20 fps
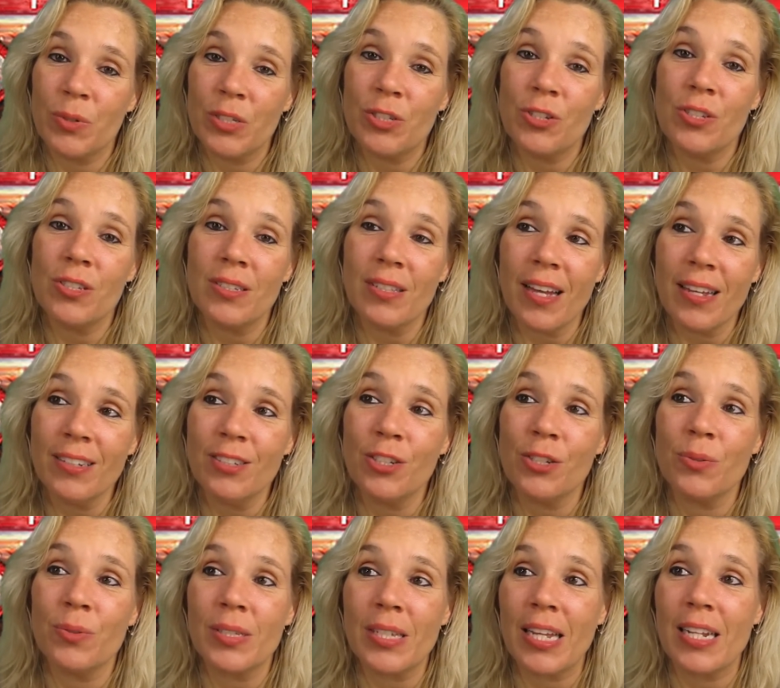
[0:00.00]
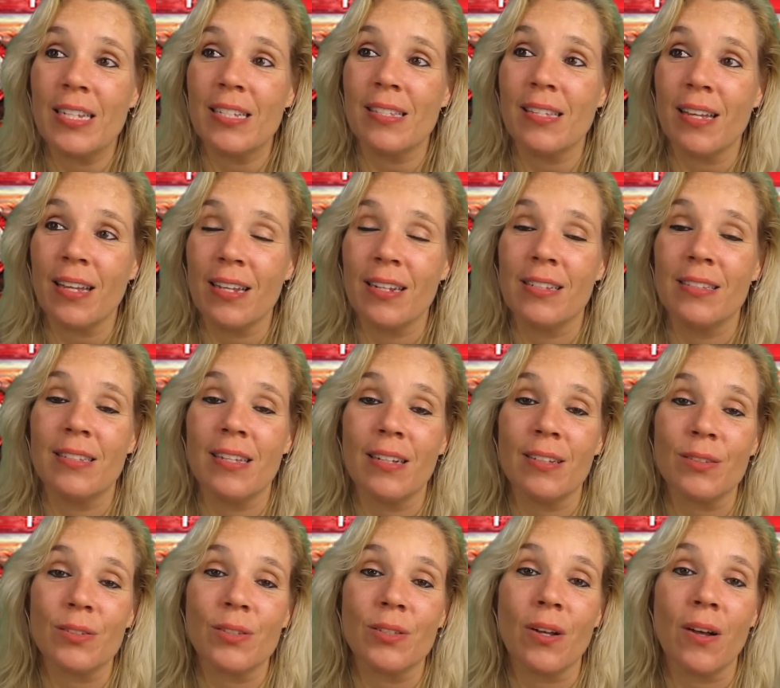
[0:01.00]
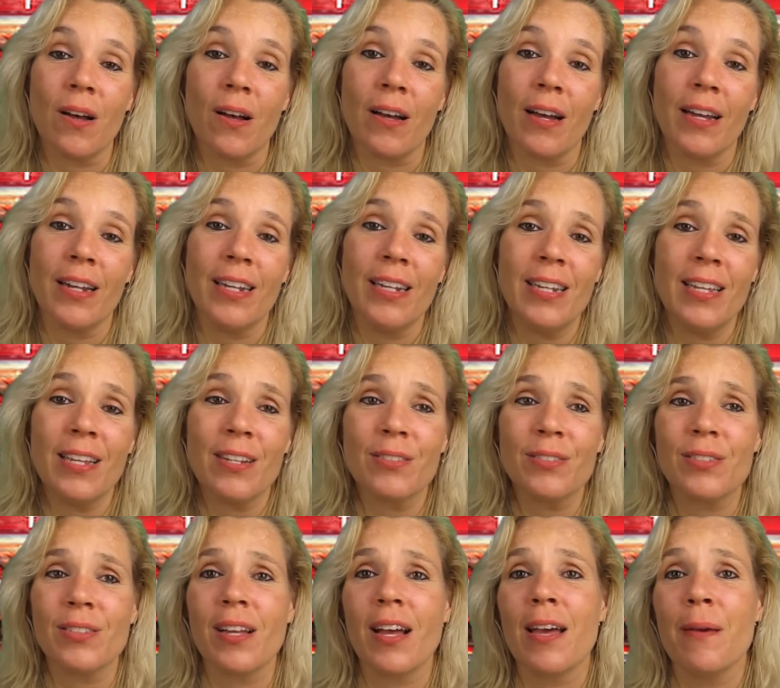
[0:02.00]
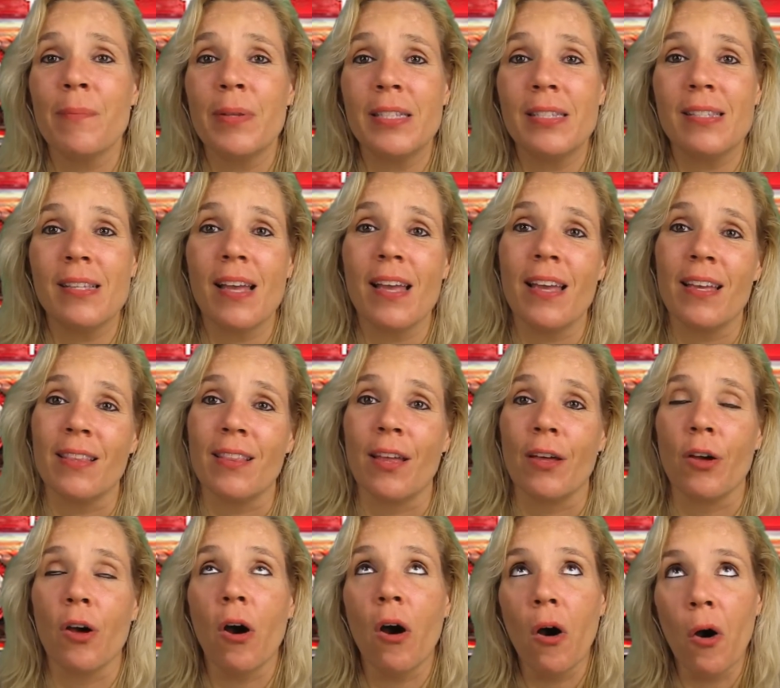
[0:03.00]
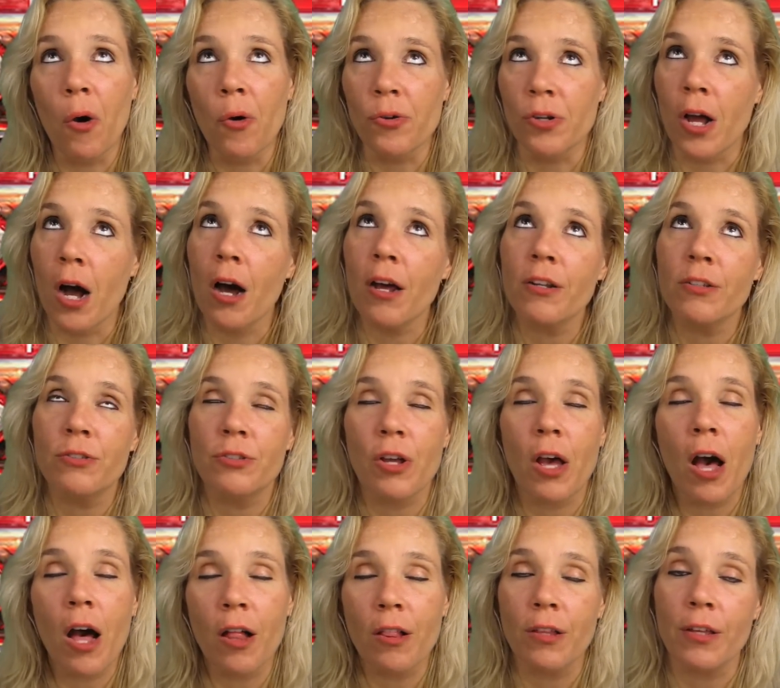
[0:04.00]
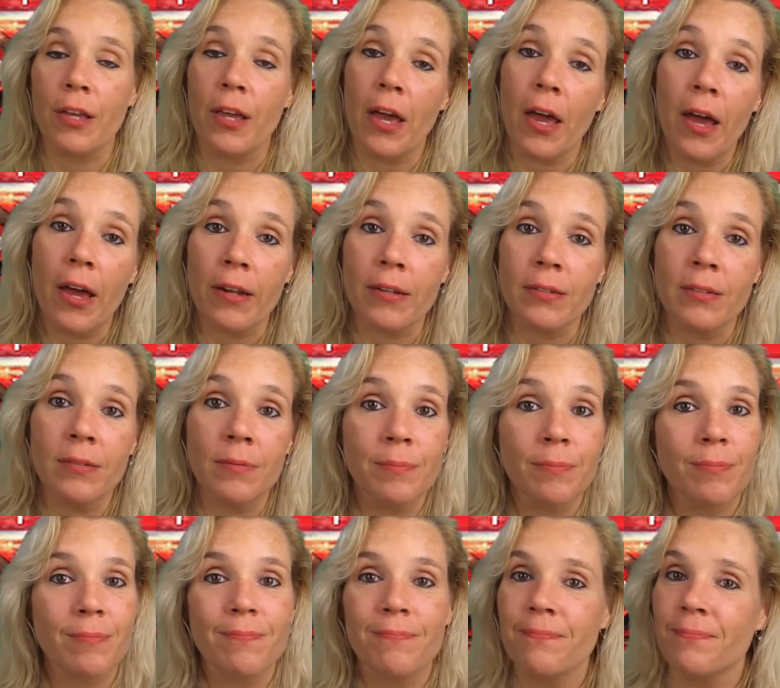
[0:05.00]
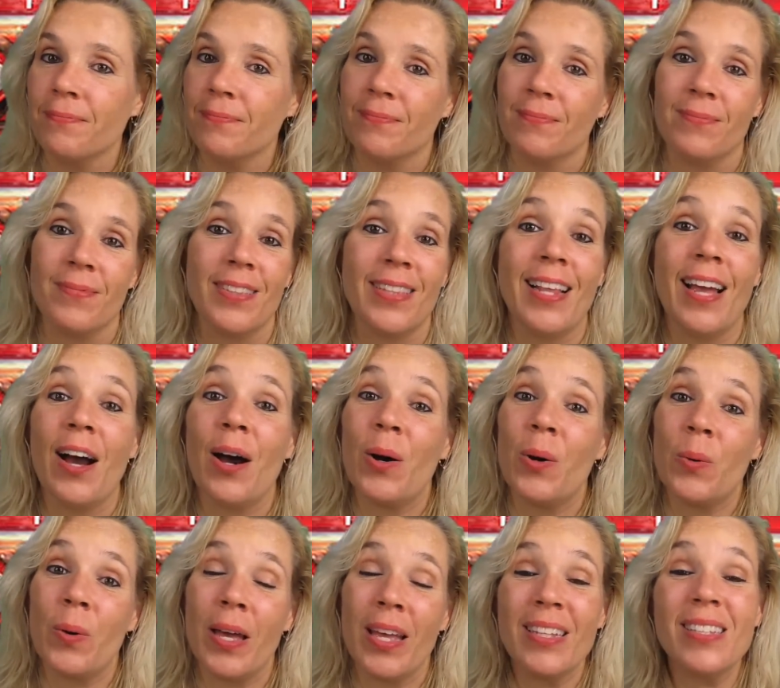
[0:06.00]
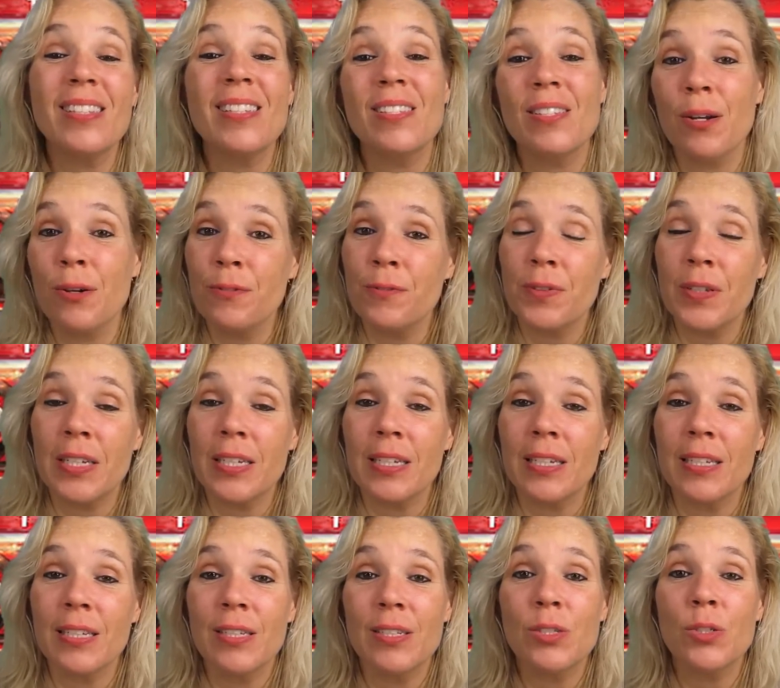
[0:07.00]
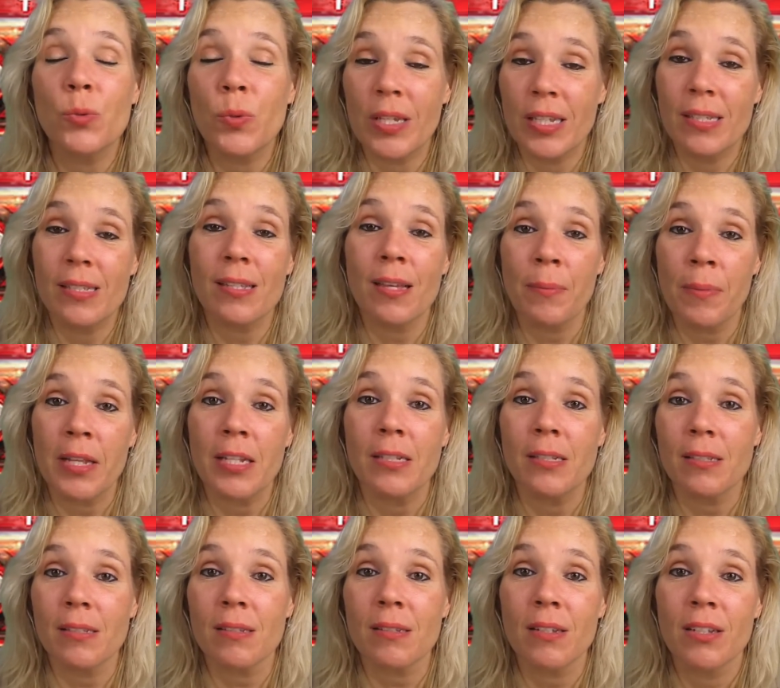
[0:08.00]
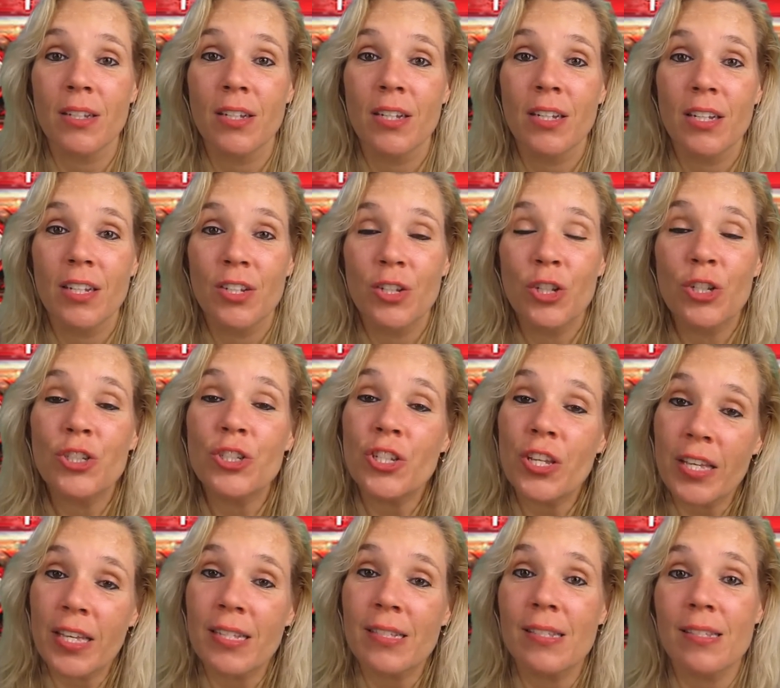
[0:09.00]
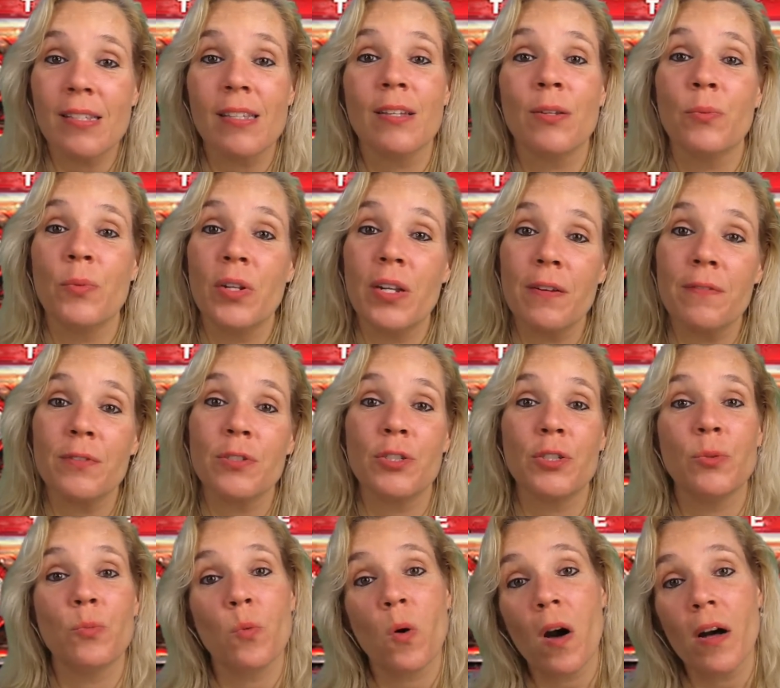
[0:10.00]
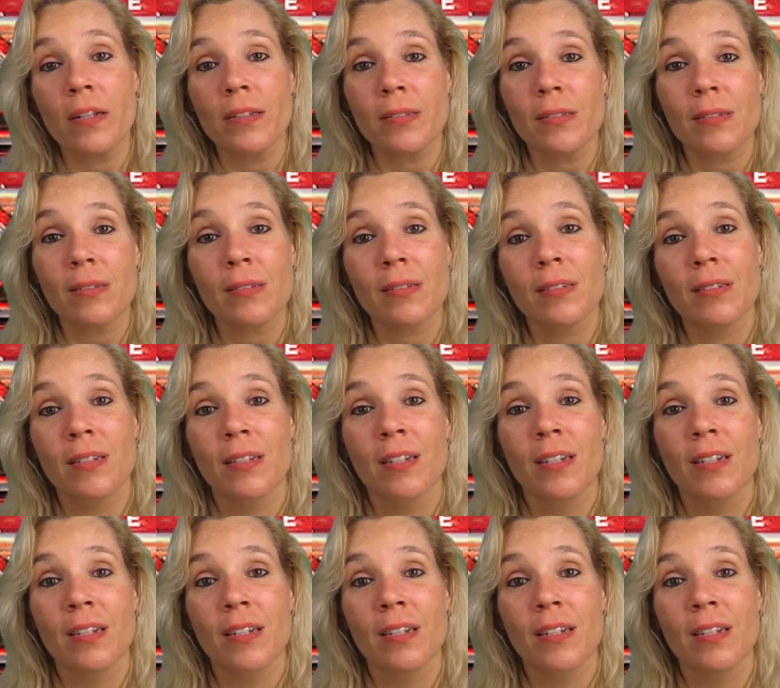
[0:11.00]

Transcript: when she said she was going to sing an Adele song, I didn't hear Simon saying, like, oh, not Adele again. No, it's Sophie Tweed Simmons. She can sing whatever she wants.